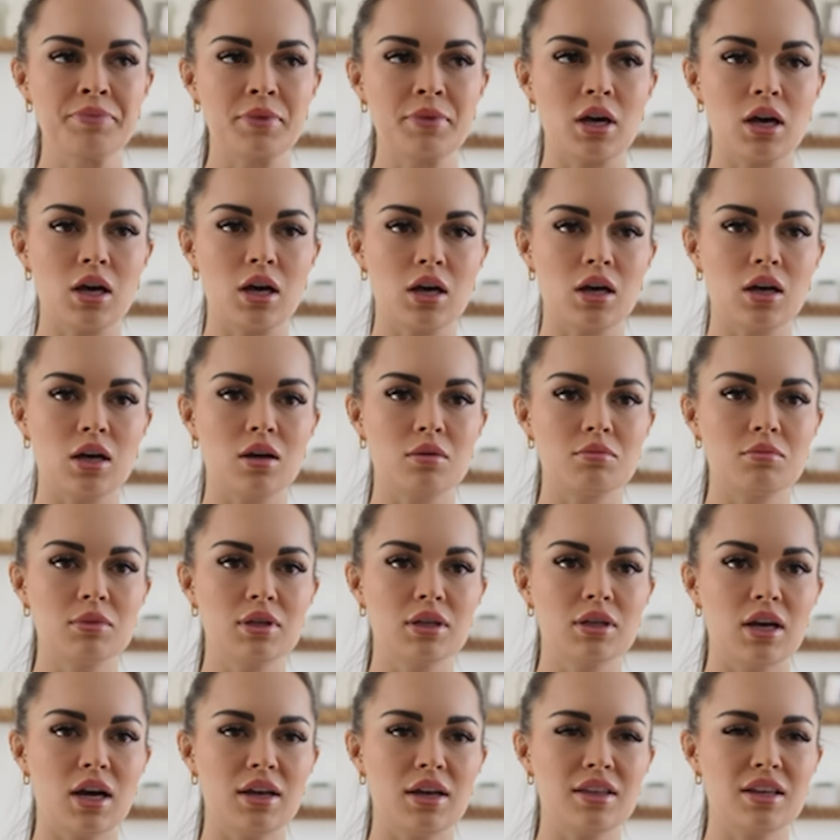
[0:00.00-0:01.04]
I
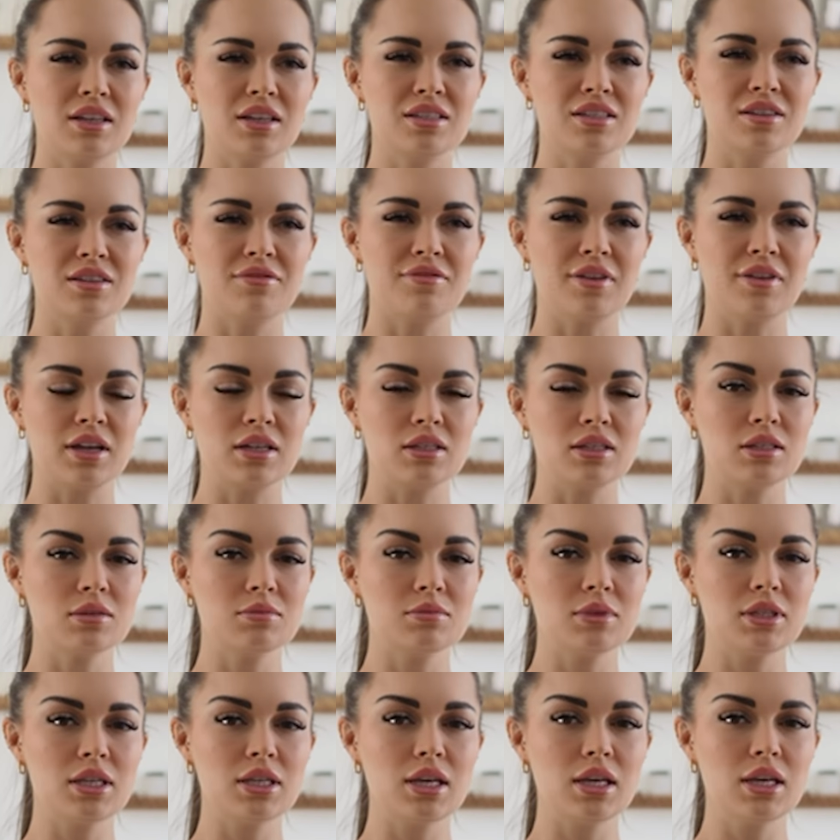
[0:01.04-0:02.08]
think it's the Phantom
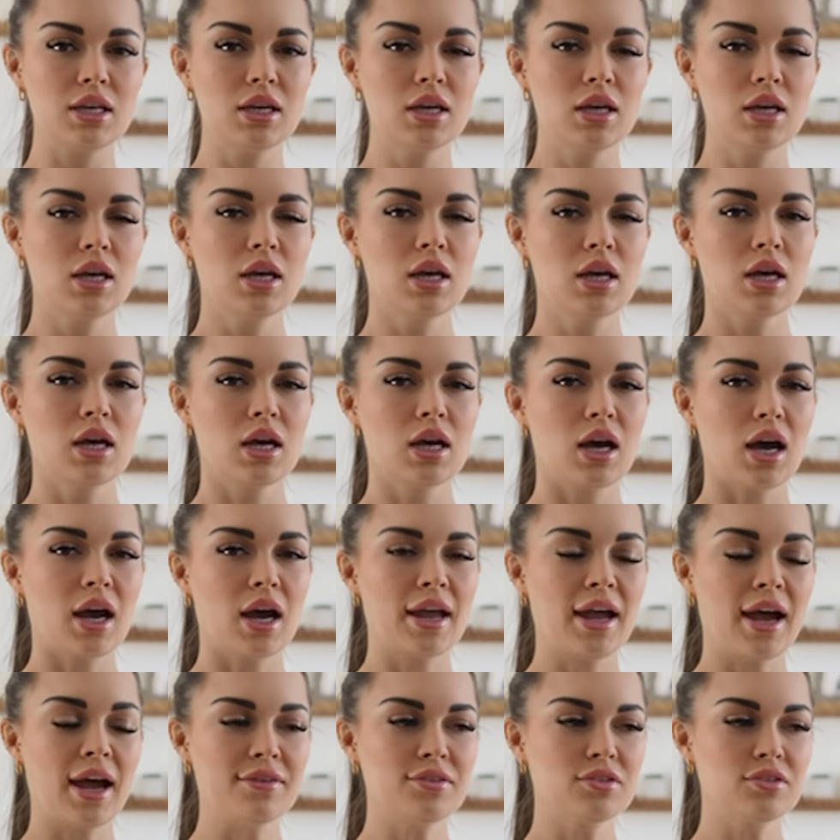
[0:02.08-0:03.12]
tee. I
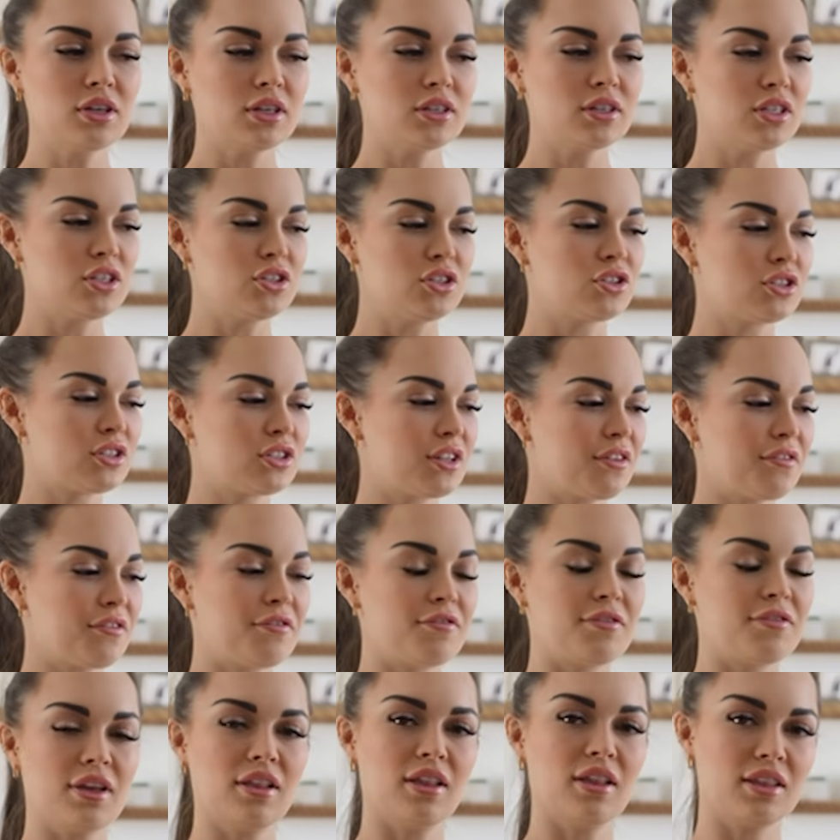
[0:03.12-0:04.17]
have a lot of t-shirts that
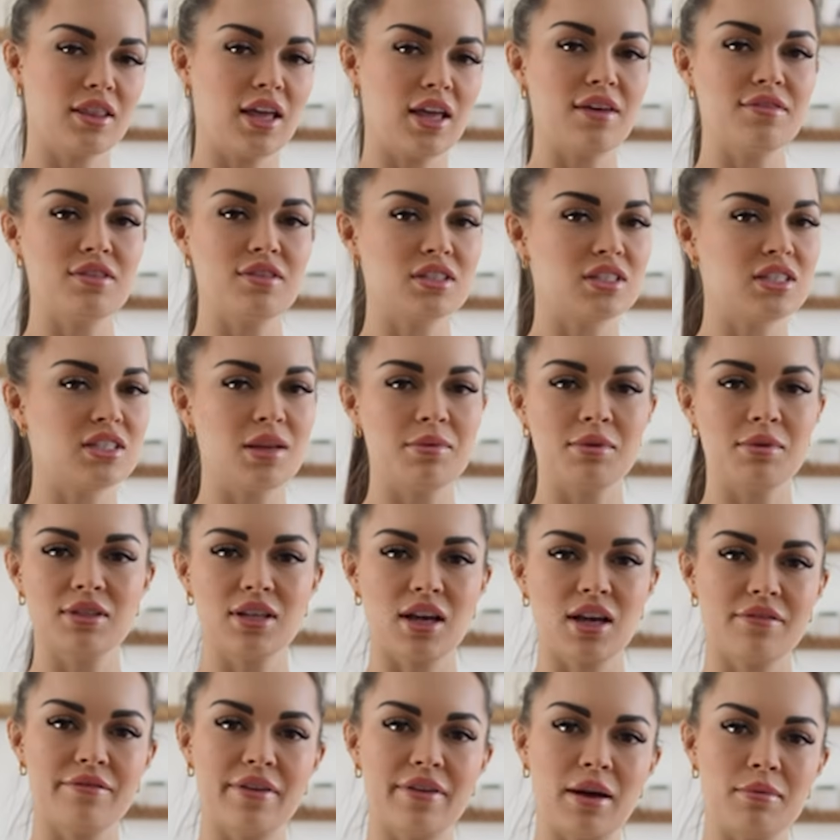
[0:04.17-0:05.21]
fit, like they have the same
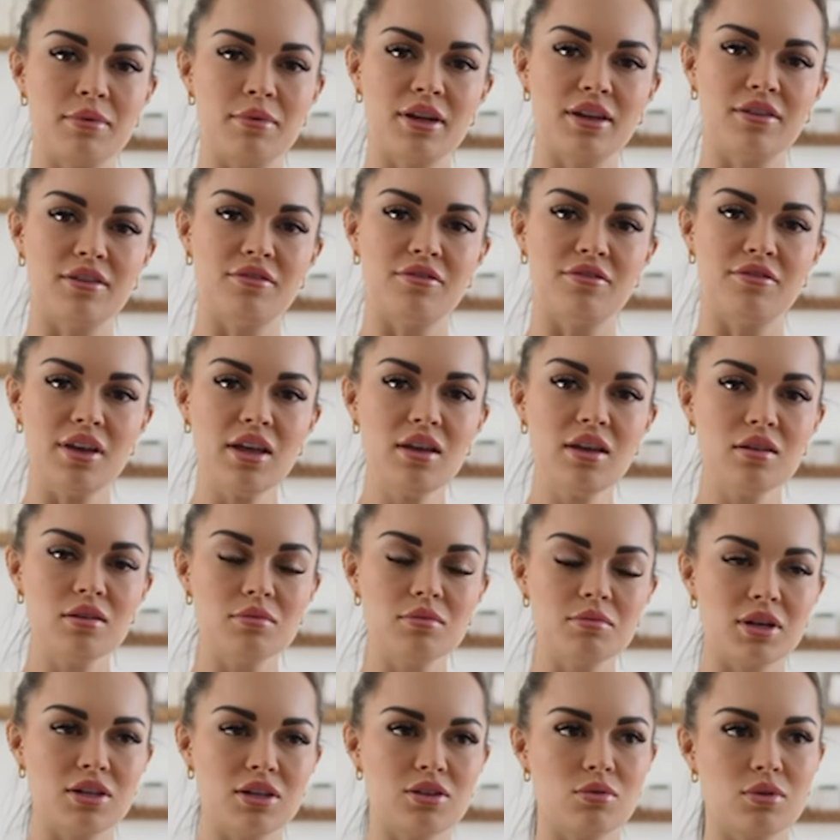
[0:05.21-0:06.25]
exact fabric and fit,
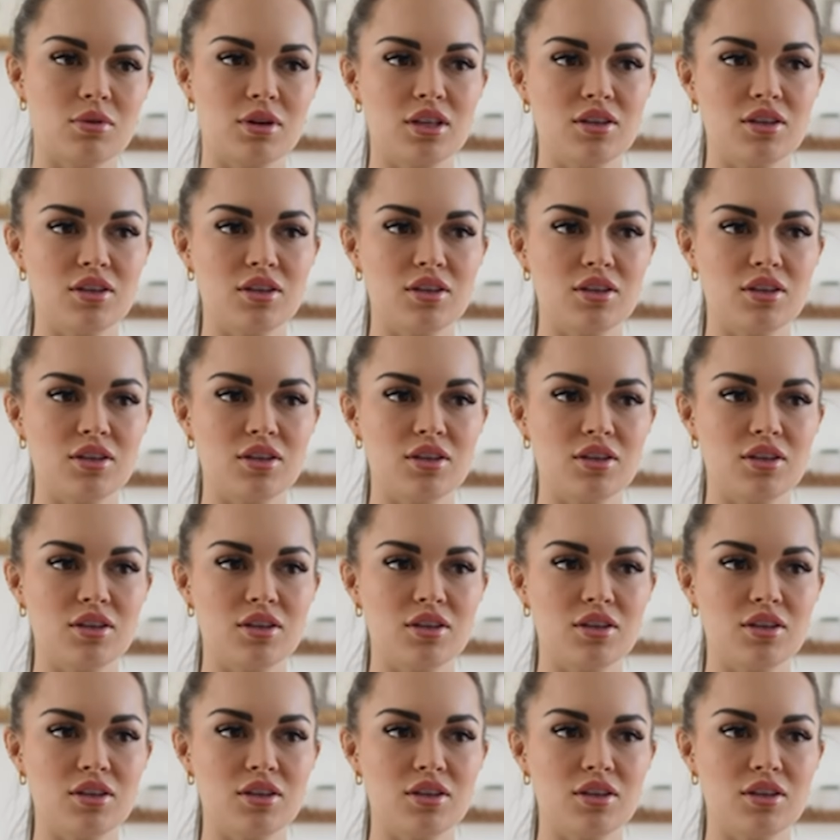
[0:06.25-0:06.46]
but I don't want to